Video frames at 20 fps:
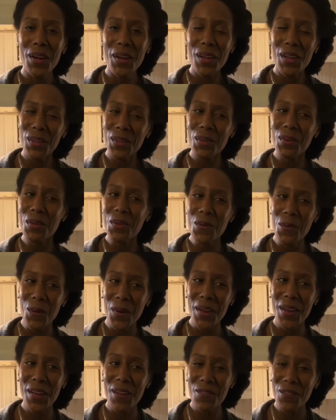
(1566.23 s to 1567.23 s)

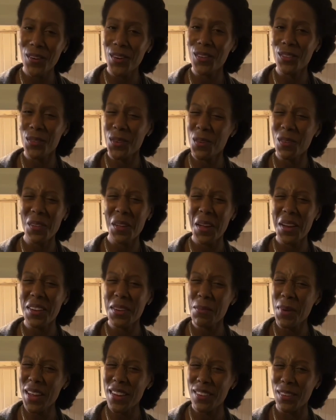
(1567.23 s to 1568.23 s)
annoying at first when you're like,
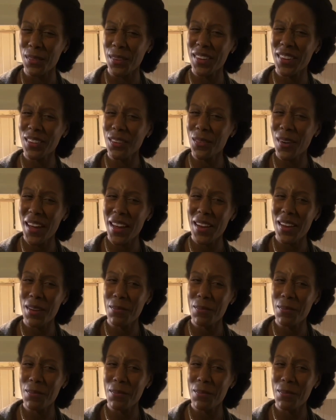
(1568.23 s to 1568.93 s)
am I doing this right?